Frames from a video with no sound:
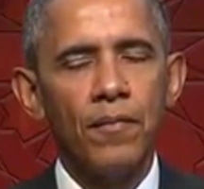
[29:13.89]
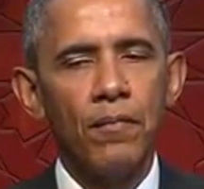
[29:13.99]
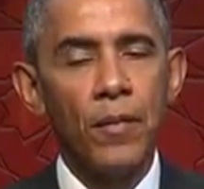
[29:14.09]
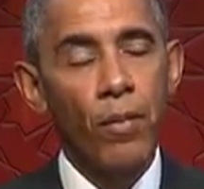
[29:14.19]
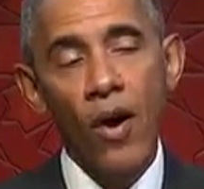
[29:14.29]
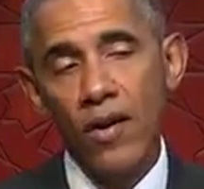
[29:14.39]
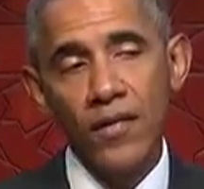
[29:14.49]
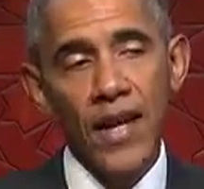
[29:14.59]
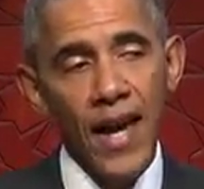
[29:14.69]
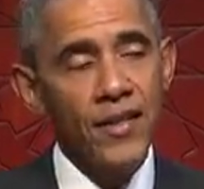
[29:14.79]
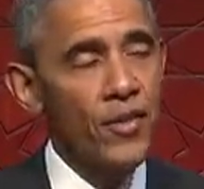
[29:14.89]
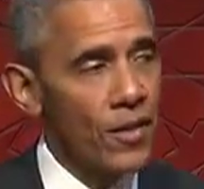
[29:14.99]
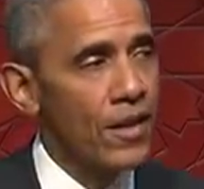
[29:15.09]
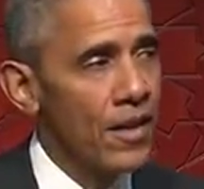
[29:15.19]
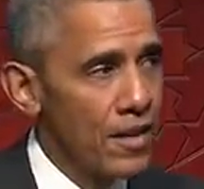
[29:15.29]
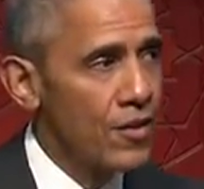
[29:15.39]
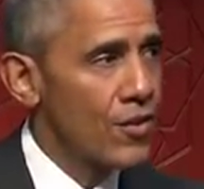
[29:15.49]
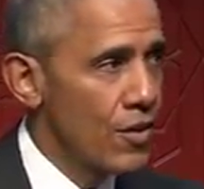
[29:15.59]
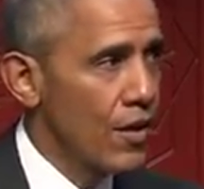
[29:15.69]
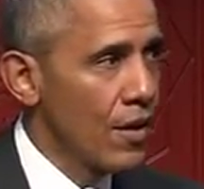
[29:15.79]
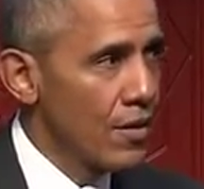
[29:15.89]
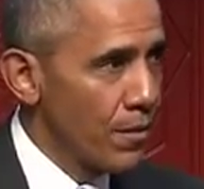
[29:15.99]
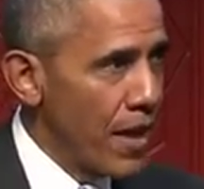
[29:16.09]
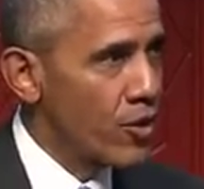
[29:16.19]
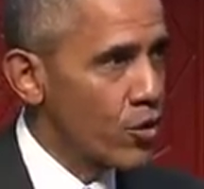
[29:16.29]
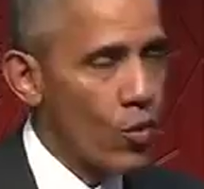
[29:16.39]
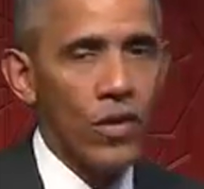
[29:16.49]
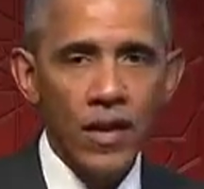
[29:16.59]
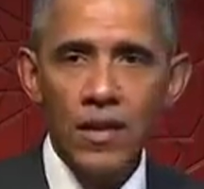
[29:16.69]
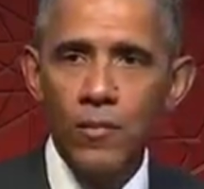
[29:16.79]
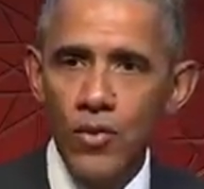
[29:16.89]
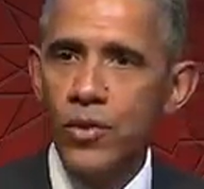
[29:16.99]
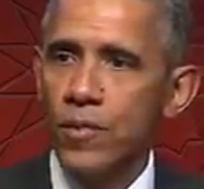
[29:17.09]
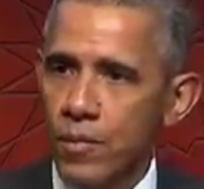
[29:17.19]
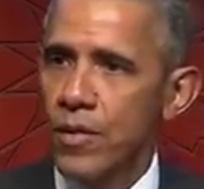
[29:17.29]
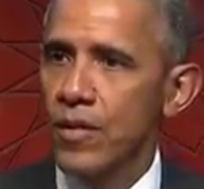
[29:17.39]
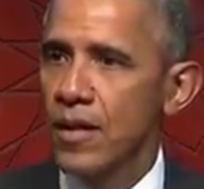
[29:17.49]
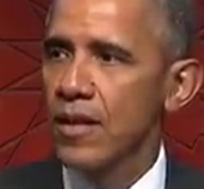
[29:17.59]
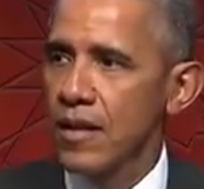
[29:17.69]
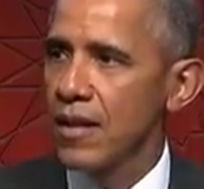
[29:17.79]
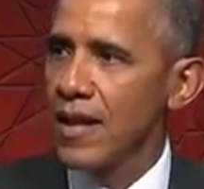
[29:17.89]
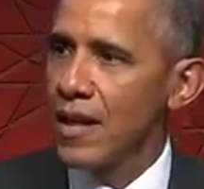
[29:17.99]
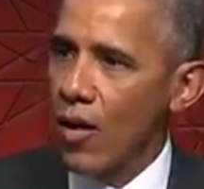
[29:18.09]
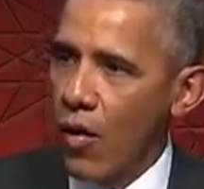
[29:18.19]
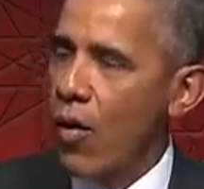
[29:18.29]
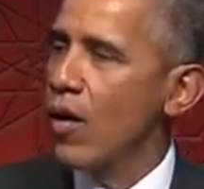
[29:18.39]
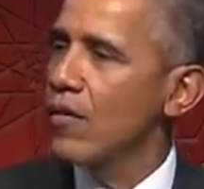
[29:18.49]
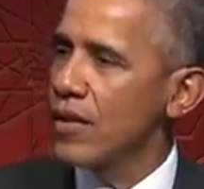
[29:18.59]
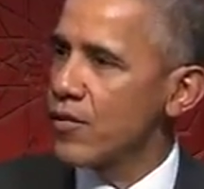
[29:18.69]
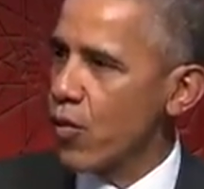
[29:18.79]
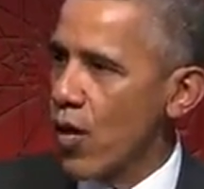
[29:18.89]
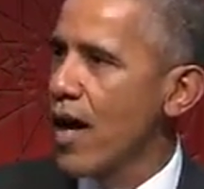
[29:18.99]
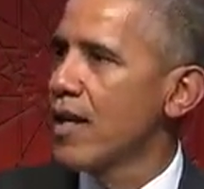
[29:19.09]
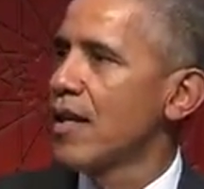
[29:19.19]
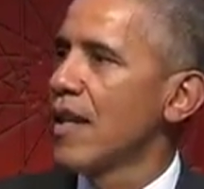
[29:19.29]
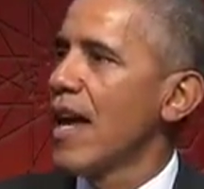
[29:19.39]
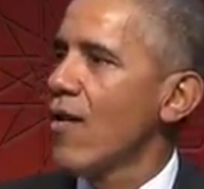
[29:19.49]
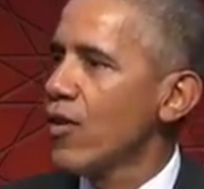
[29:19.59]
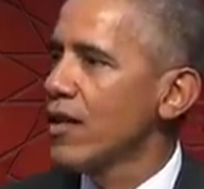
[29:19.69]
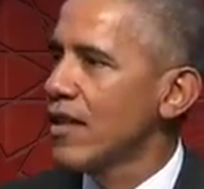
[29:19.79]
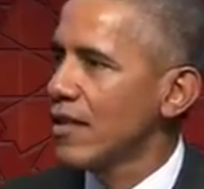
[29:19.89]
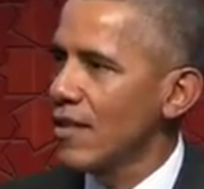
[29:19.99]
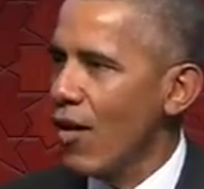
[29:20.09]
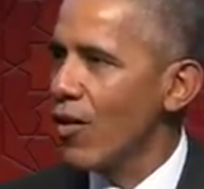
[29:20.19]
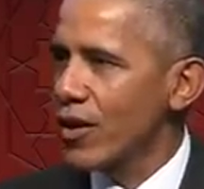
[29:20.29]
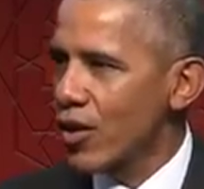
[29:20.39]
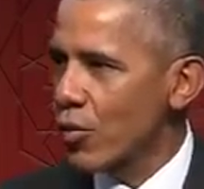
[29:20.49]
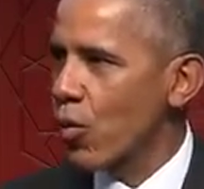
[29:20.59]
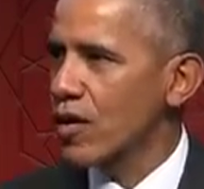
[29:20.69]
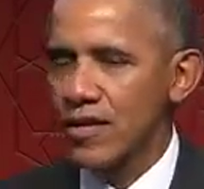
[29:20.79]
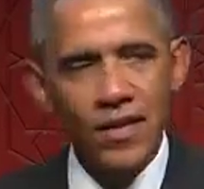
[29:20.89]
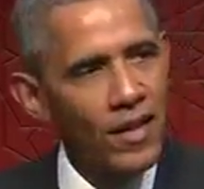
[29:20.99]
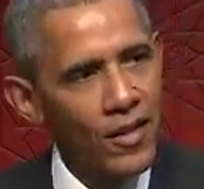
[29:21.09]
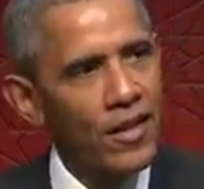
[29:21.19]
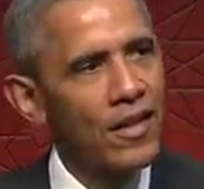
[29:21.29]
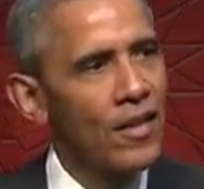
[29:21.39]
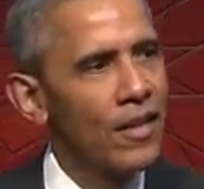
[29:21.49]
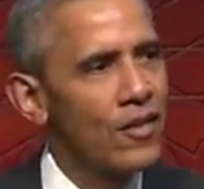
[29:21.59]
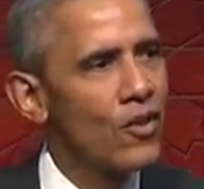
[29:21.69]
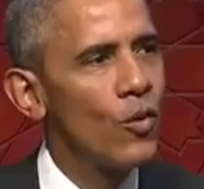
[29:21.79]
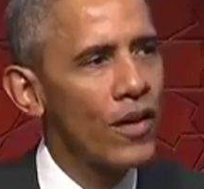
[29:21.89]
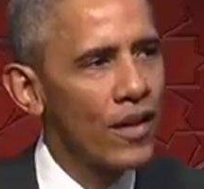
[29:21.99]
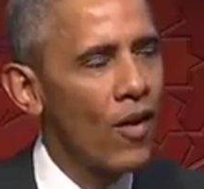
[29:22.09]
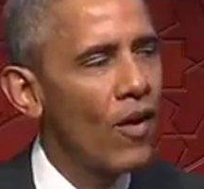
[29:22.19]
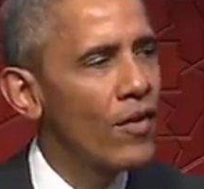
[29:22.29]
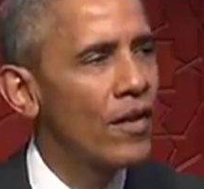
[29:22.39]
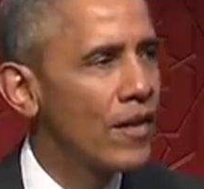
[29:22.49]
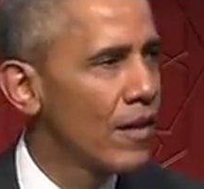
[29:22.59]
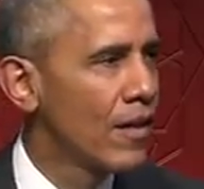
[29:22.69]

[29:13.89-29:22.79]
But part of the answer is to make sure that the Muslim community, in all of its variety, and all the good works that it's doing, and all the